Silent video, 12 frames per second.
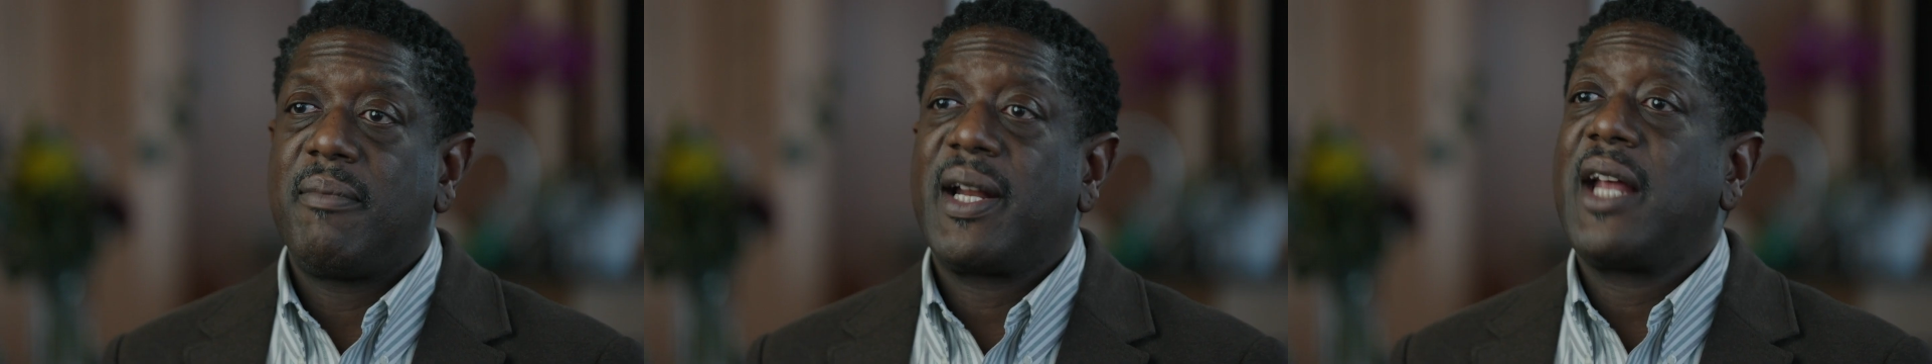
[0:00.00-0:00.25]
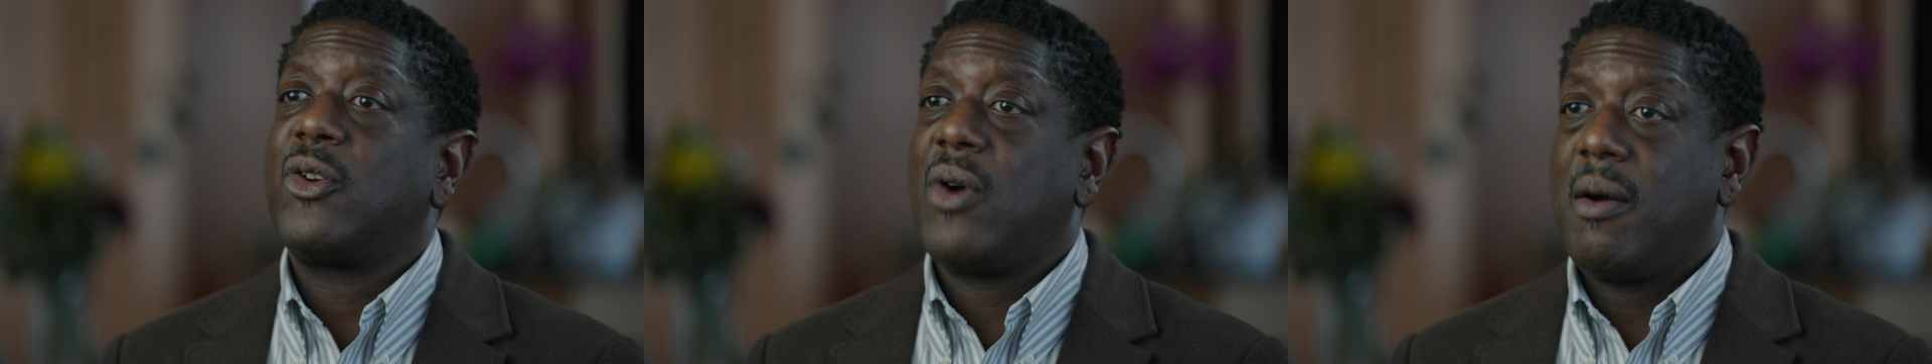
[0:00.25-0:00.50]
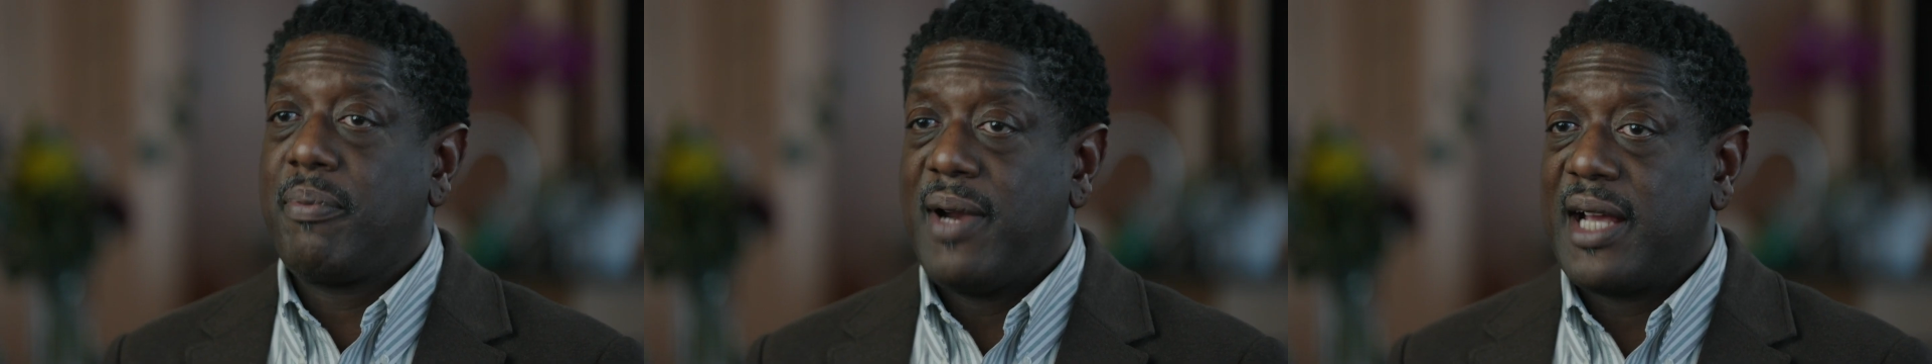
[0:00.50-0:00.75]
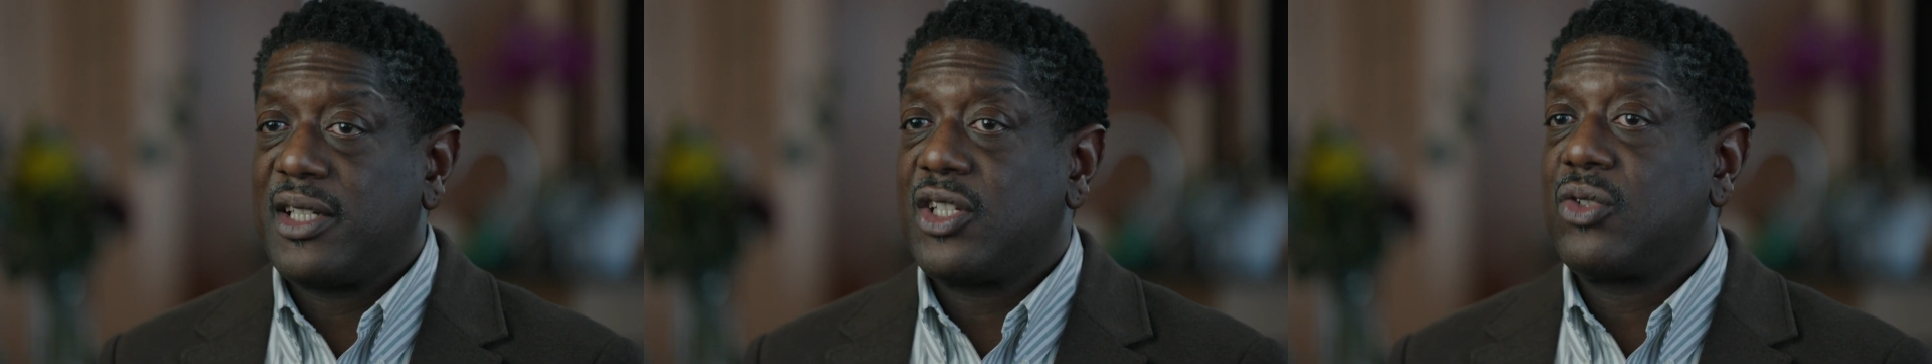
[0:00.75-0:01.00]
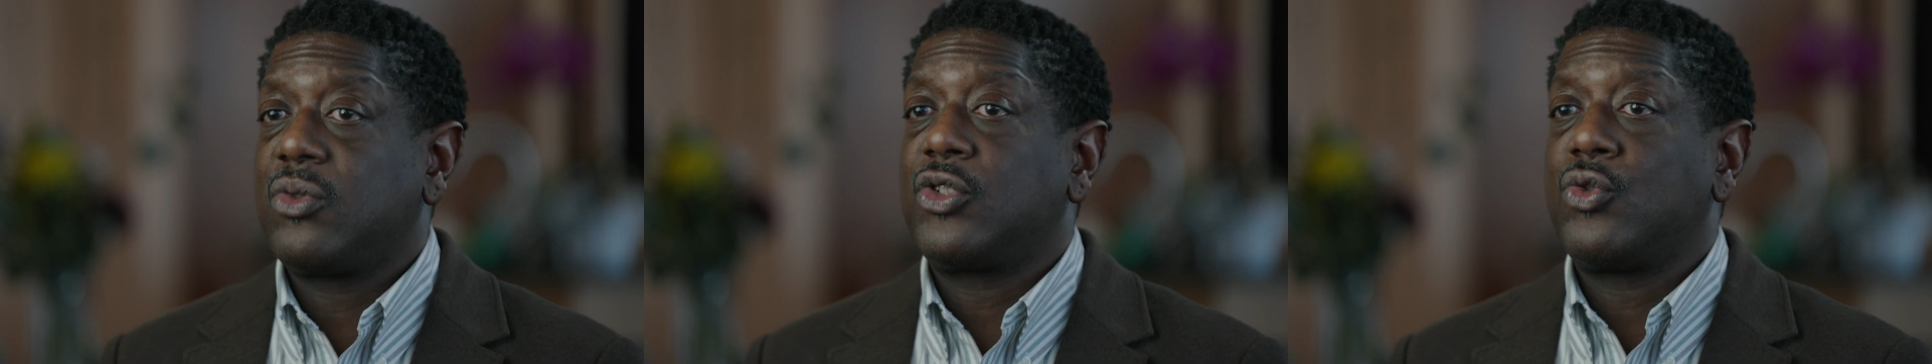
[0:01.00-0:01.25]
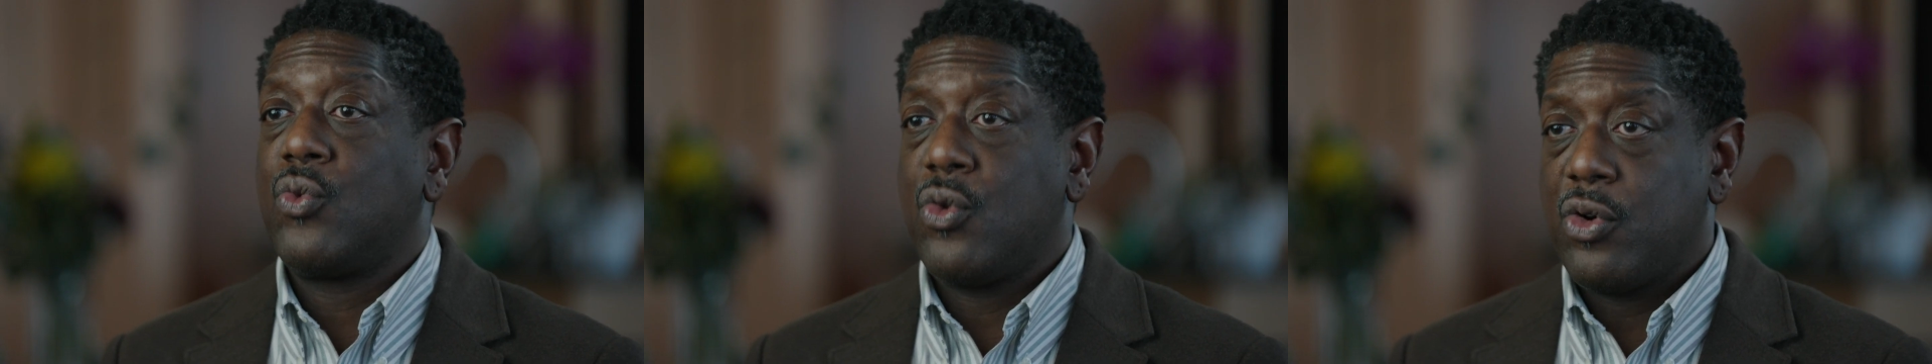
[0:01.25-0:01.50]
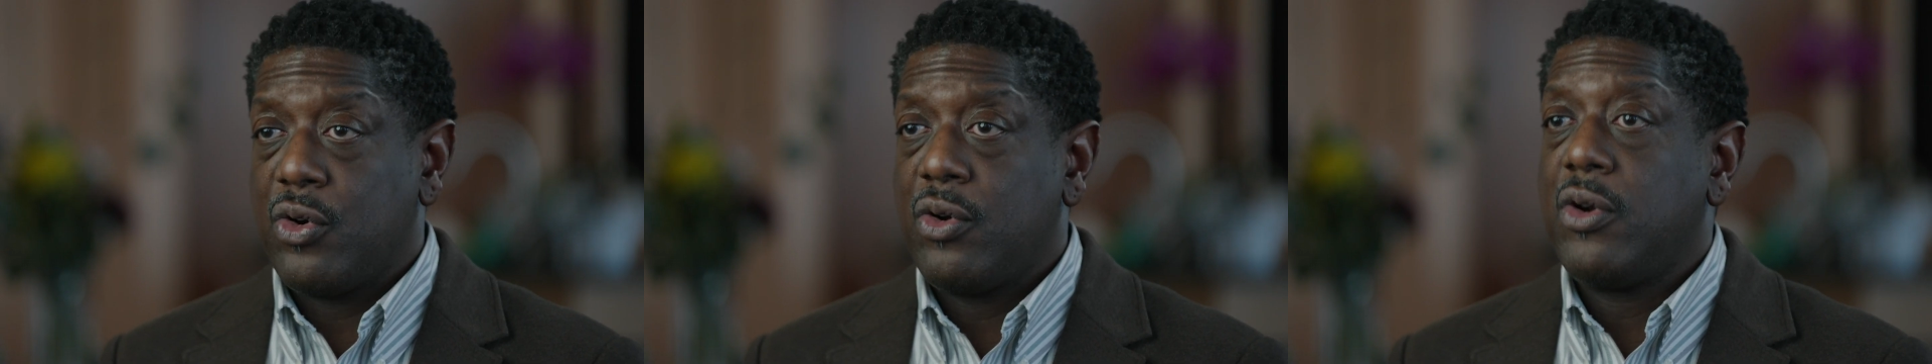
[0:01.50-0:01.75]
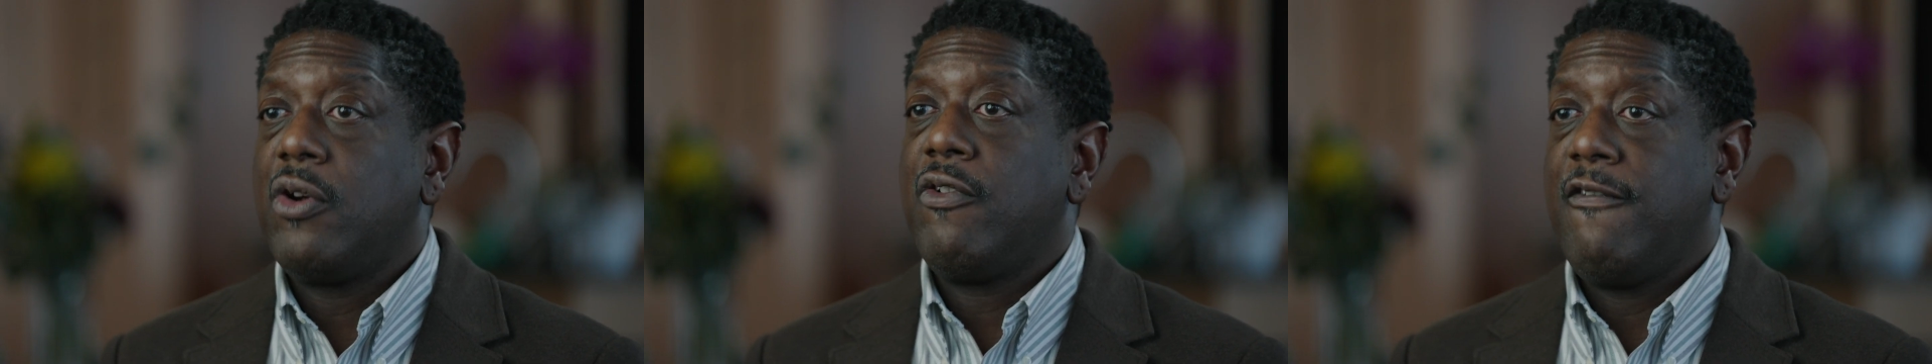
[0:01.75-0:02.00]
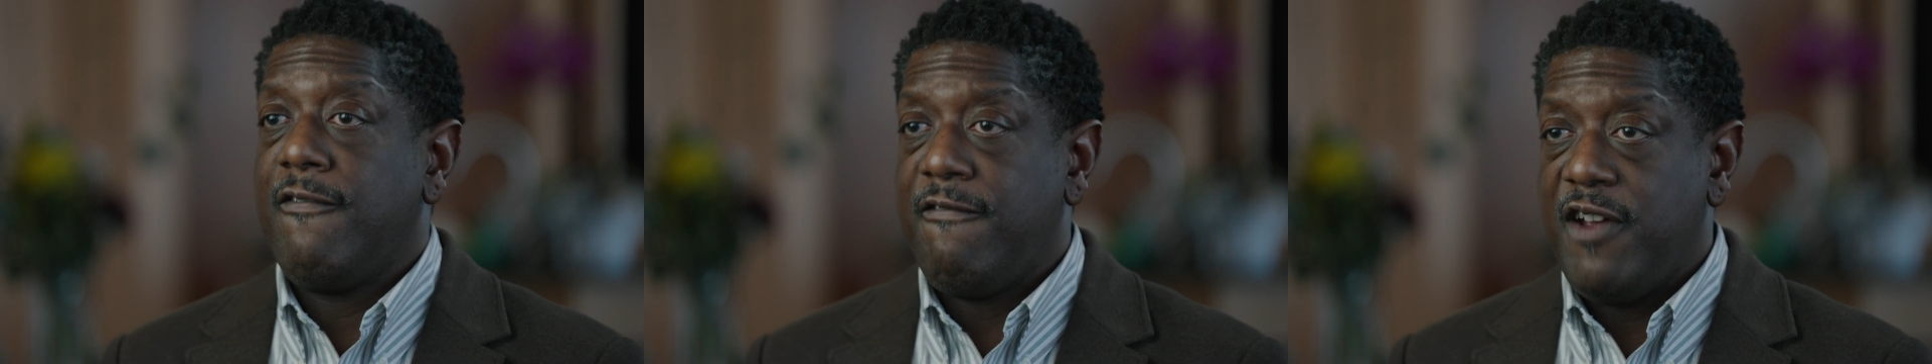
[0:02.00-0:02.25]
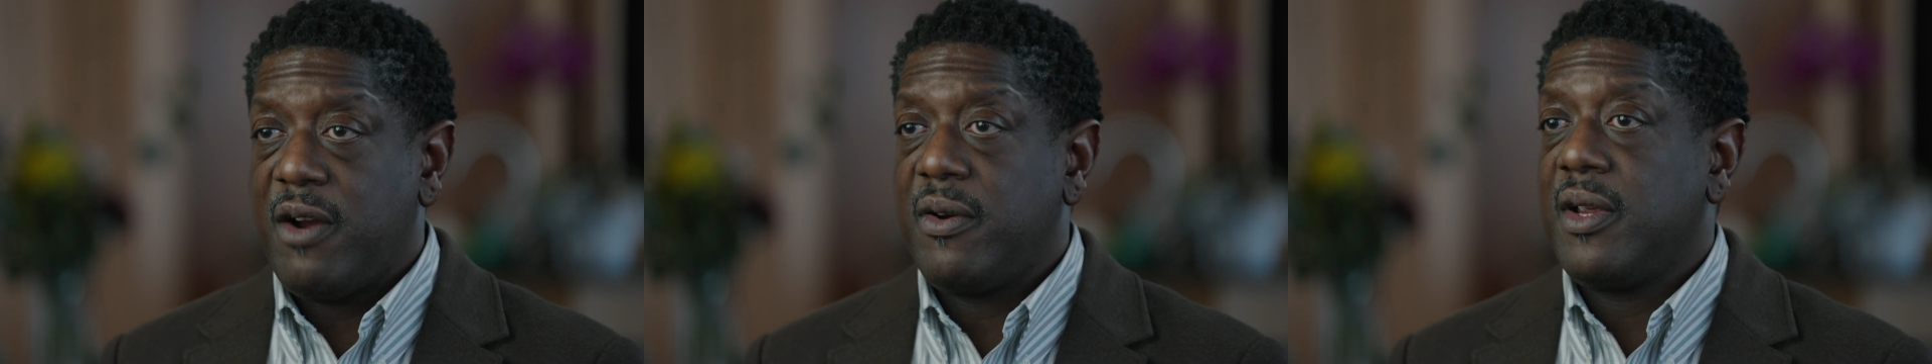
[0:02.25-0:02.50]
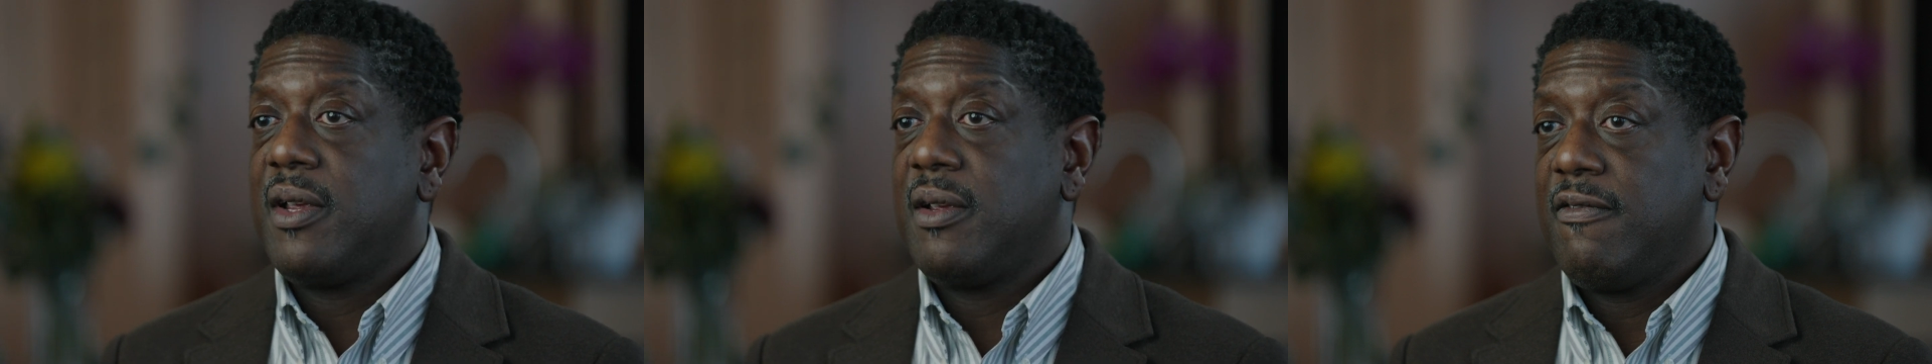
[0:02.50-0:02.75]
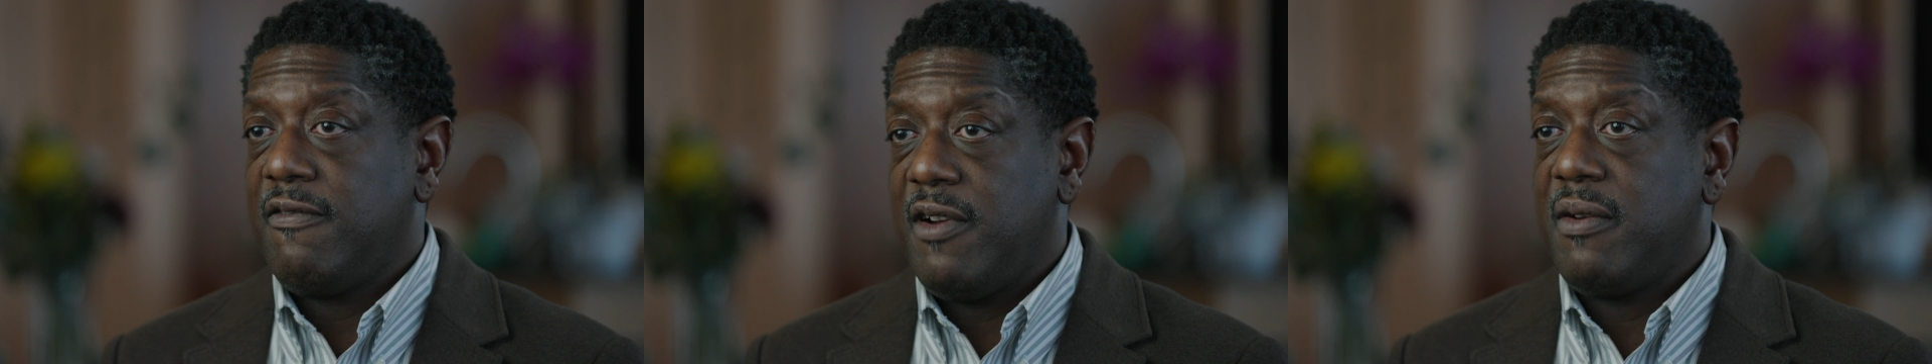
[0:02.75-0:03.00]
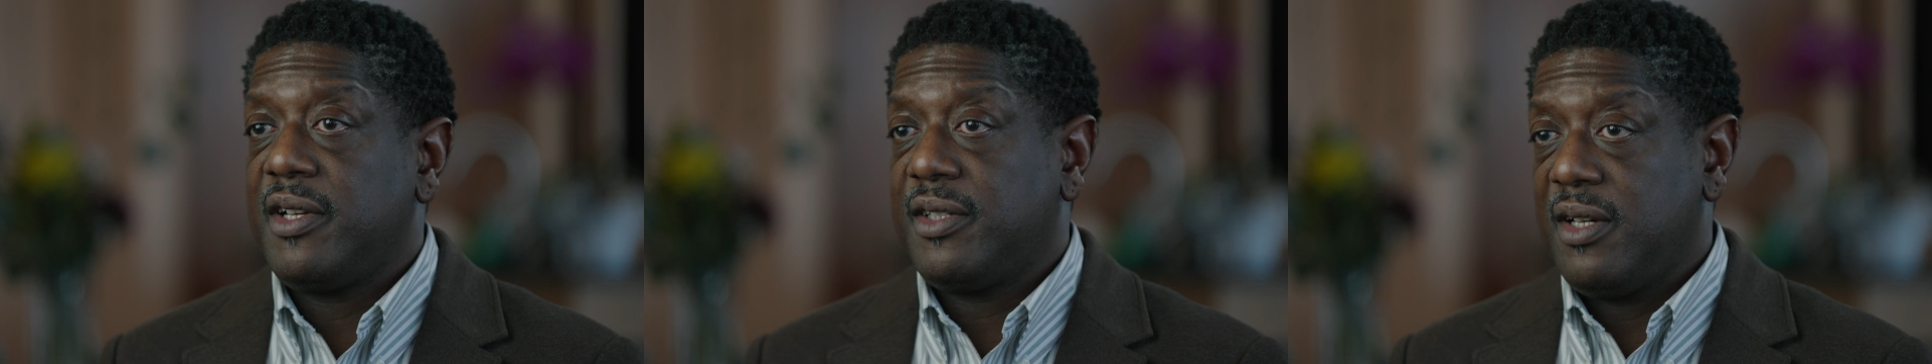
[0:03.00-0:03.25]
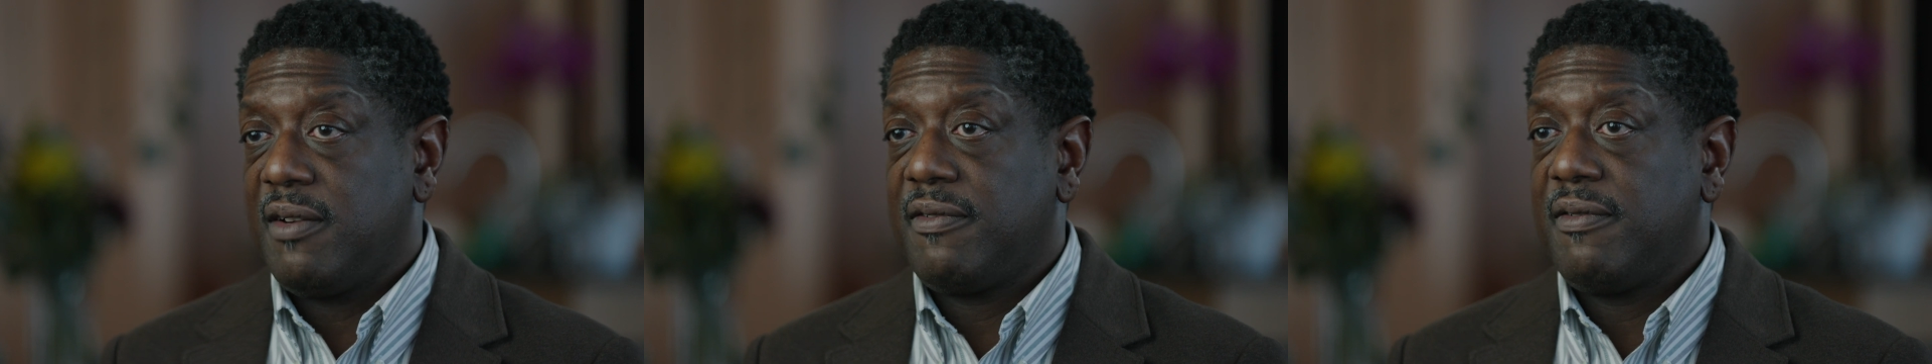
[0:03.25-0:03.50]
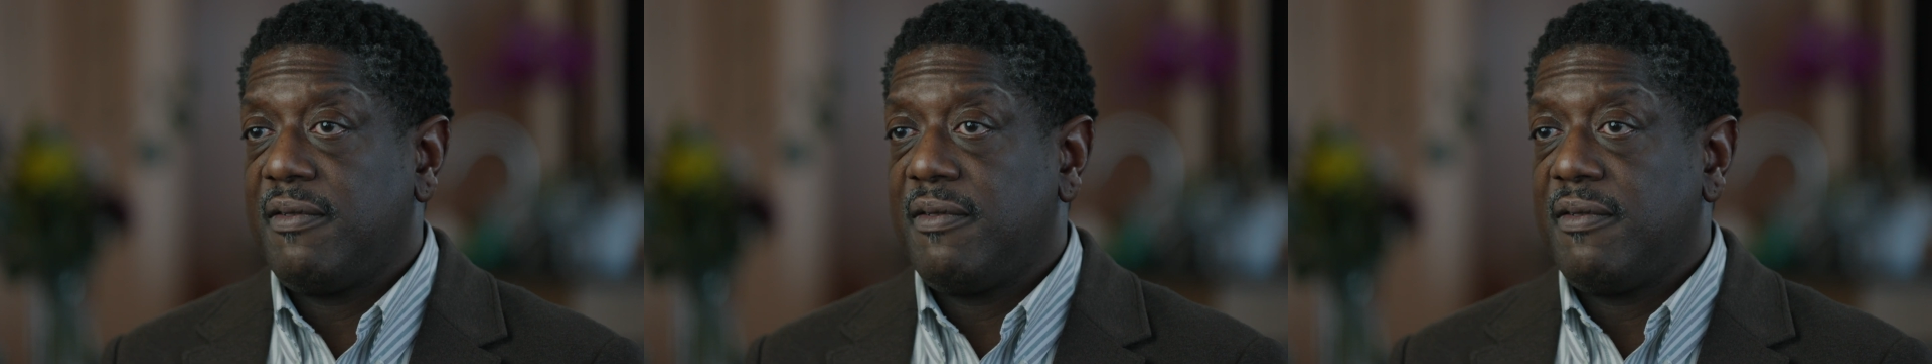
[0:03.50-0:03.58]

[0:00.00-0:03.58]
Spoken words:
but I know our practices were very, very tough.